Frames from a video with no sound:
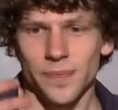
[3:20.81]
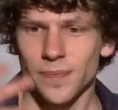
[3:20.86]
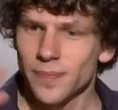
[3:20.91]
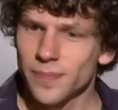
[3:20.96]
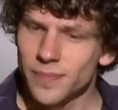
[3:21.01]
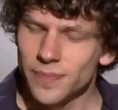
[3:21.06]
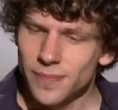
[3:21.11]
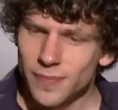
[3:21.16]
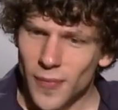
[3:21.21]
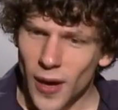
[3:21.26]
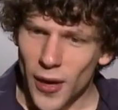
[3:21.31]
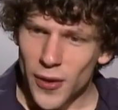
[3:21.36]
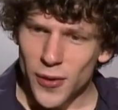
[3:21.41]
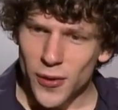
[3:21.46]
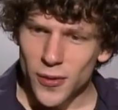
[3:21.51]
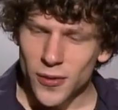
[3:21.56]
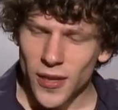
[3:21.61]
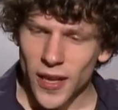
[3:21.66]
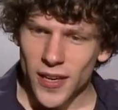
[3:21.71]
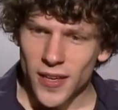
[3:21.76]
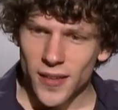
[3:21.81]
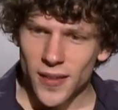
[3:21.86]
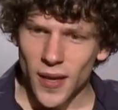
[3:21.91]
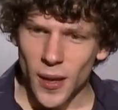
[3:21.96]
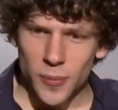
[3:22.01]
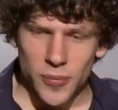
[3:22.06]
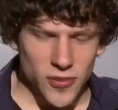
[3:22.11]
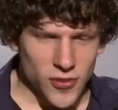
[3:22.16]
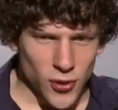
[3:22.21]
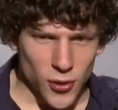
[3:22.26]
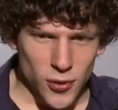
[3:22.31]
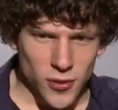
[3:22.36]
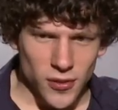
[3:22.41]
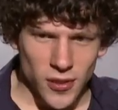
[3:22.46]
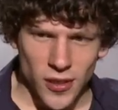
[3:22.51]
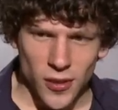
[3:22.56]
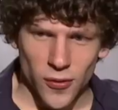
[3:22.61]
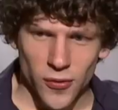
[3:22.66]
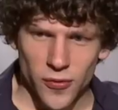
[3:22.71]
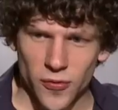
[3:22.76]
mm, utter like absurd
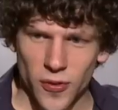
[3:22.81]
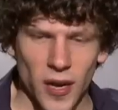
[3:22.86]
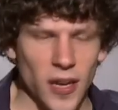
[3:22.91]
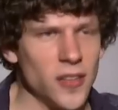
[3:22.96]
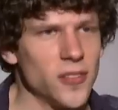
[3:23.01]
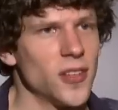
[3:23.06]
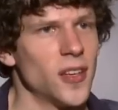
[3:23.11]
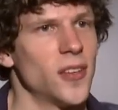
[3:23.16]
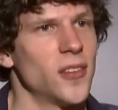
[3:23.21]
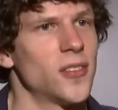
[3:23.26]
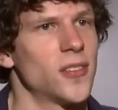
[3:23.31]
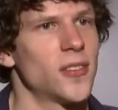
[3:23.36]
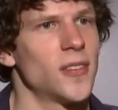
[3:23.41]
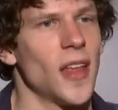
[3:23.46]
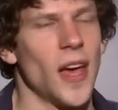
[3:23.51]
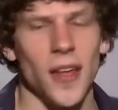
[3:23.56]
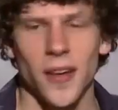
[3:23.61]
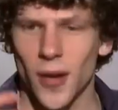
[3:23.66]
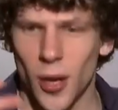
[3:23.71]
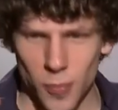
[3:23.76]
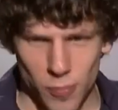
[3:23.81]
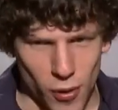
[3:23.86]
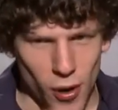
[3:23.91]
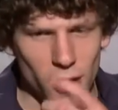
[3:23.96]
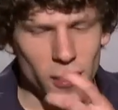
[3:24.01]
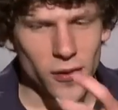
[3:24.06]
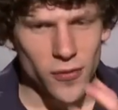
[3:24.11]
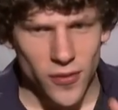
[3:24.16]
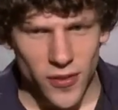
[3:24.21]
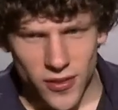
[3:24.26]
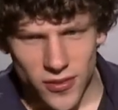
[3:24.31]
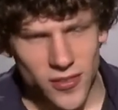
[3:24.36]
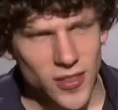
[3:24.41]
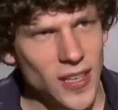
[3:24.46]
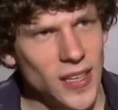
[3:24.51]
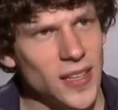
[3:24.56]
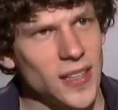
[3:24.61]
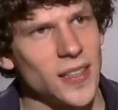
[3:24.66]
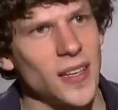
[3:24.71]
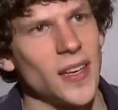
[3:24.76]
little phrases that are part of the
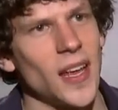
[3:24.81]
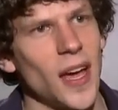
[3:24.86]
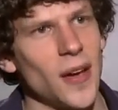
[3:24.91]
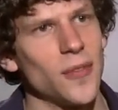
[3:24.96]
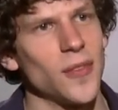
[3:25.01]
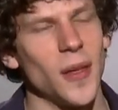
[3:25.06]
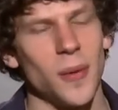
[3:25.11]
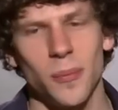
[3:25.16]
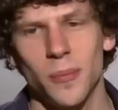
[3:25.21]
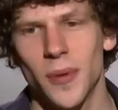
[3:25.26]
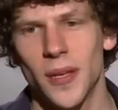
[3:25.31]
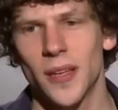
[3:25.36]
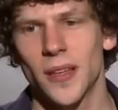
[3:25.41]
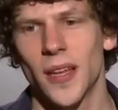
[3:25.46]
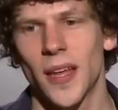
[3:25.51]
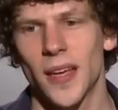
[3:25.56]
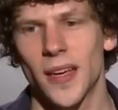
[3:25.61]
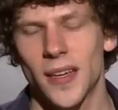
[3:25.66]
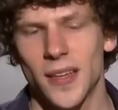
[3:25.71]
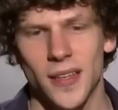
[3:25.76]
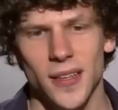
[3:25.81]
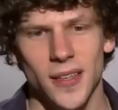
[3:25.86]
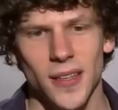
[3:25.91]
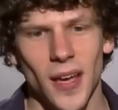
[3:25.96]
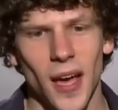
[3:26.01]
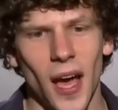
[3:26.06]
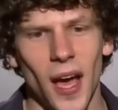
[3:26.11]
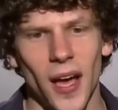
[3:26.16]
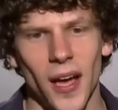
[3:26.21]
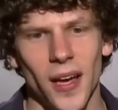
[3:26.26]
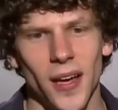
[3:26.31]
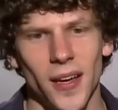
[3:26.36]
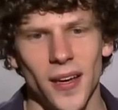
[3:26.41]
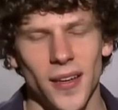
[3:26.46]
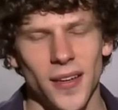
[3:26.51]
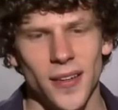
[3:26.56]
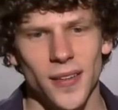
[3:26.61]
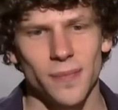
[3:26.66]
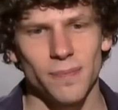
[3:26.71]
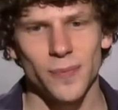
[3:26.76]
scene and have them be like
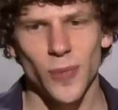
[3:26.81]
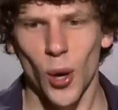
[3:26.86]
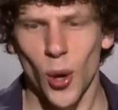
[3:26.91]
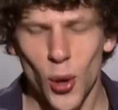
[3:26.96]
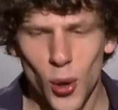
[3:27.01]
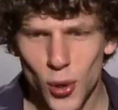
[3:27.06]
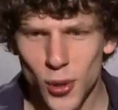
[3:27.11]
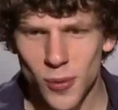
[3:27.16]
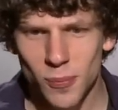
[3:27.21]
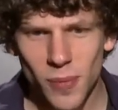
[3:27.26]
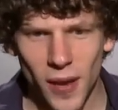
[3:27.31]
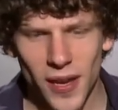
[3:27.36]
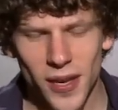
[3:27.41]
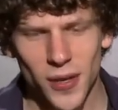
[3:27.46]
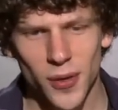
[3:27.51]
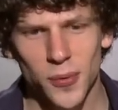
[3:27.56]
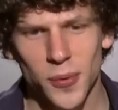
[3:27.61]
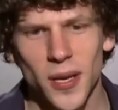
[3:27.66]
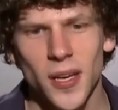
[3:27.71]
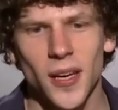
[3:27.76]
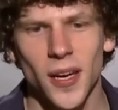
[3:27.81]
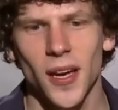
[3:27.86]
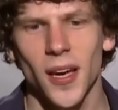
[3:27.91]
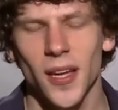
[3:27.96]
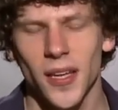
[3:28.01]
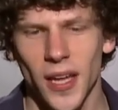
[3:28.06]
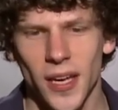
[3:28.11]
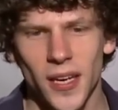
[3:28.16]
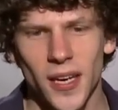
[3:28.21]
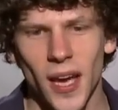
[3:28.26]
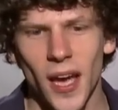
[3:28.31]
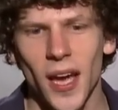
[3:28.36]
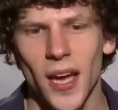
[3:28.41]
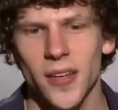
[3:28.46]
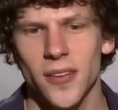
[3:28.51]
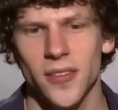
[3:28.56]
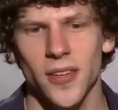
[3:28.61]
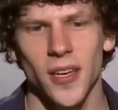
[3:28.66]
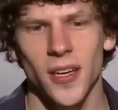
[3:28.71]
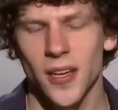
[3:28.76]
uh, heard by an arena. Like
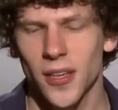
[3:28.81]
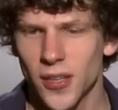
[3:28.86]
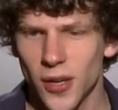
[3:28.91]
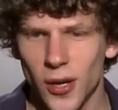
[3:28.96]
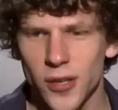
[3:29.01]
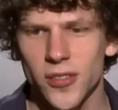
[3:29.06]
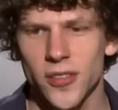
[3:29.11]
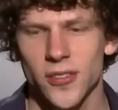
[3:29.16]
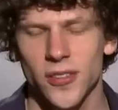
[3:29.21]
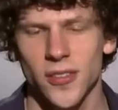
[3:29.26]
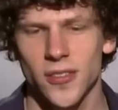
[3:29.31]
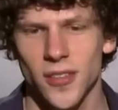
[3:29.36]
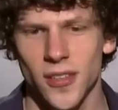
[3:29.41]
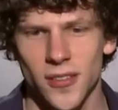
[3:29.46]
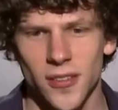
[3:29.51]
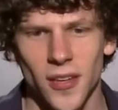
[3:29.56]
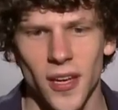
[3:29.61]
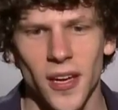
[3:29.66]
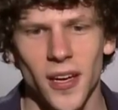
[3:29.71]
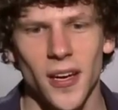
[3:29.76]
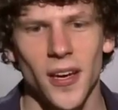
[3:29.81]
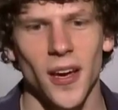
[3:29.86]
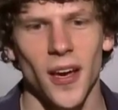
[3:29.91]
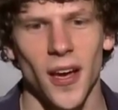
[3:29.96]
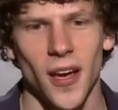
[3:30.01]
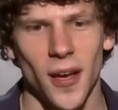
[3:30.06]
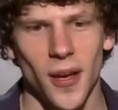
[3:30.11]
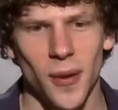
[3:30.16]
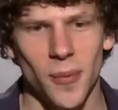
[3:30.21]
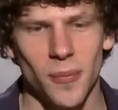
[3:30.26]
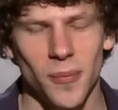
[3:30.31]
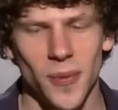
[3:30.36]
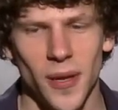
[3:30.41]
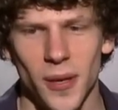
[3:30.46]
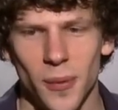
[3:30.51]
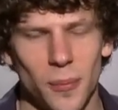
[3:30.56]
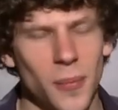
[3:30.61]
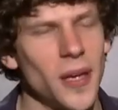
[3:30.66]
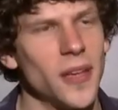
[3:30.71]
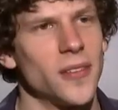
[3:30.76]
as like a narcissist, it's like um,
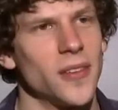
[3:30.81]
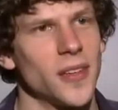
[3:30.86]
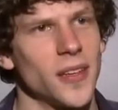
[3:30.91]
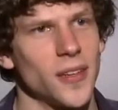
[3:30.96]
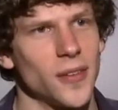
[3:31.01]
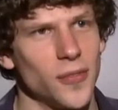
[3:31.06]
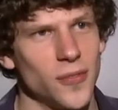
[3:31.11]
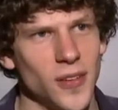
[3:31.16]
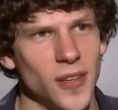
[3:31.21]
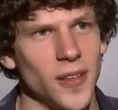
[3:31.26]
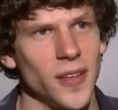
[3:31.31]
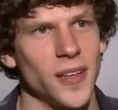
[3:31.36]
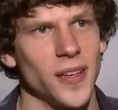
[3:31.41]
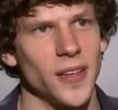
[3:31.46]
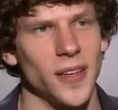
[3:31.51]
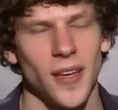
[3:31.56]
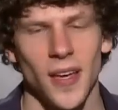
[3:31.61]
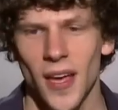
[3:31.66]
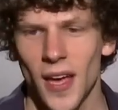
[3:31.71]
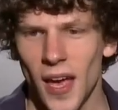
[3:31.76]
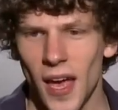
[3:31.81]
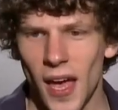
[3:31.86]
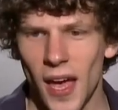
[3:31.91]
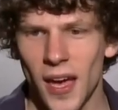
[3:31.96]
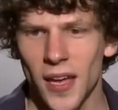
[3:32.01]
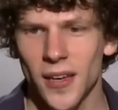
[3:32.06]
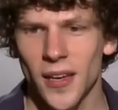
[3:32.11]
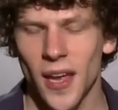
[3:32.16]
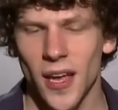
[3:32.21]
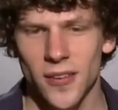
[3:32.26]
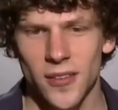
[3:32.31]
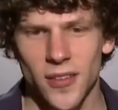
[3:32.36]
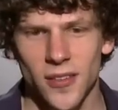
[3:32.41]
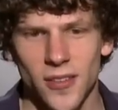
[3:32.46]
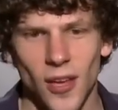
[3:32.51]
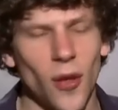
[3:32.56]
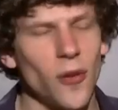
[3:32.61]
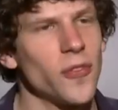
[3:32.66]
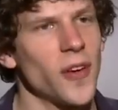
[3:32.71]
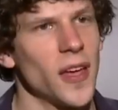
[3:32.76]
an amazing feeling, and as a
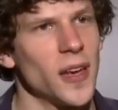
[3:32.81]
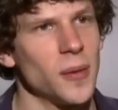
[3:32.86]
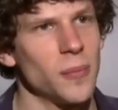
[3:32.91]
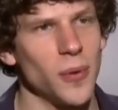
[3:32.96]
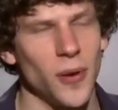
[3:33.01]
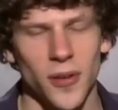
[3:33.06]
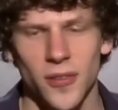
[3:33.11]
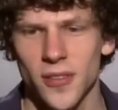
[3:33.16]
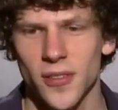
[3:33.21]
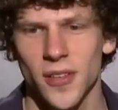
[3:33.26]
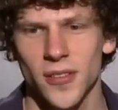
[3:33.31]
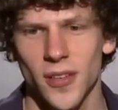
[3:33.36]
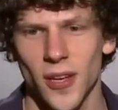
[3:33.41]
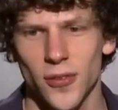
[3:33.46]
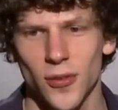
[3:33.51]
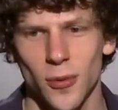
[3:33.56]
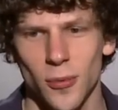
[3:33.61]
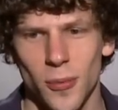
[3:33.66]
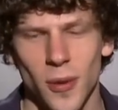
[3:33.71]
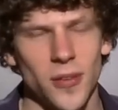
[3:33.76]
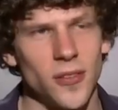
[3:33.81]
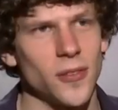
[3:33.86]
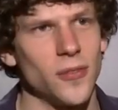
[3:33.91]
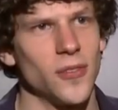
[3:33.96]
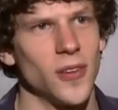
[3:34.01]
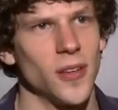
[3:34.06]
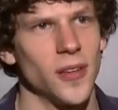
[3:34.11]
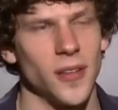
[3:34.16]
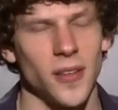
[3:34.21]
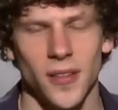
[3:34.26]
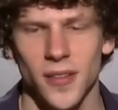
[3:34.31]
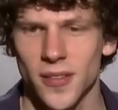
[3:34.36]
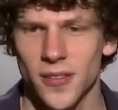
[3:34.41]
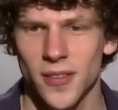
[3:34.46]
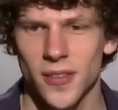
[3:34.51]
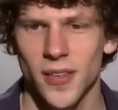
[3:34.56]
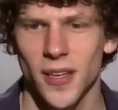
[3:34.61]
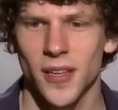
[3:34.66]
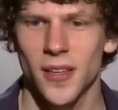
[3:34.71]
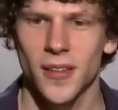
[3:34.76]
self-hating person, it's also an amazing feeling
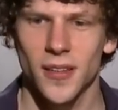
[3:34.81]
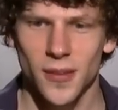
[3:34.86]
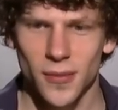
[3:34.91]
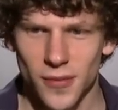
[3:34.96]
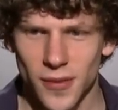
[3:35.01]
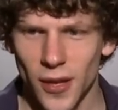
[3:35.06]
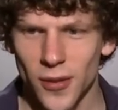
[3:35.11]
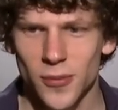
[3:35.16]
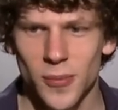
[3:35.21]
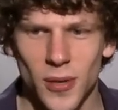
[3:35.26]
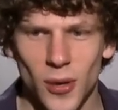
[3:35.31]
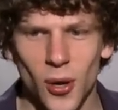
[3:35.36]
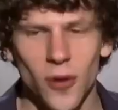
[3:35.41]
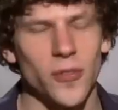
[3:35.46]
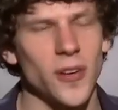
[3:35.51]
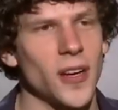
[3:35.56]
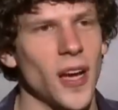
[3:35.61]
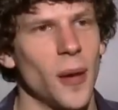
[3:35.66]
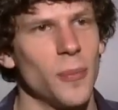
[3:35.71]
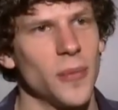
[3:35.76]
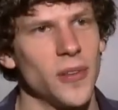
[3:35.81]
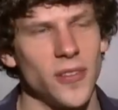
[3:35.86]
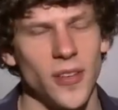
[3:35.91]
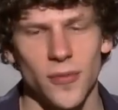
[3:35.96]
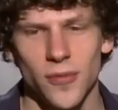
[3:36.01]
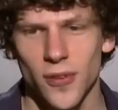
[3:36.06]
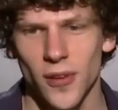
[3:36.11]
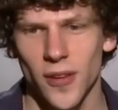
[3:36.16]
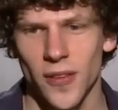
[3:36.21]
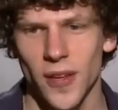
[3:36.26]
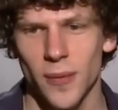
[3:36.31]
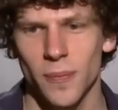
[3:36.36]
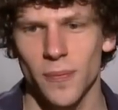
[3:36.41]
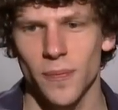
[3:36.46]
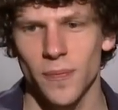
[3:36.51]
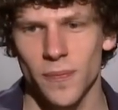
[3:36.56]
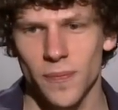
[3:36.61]
because it like allows me to overcompensate for all that.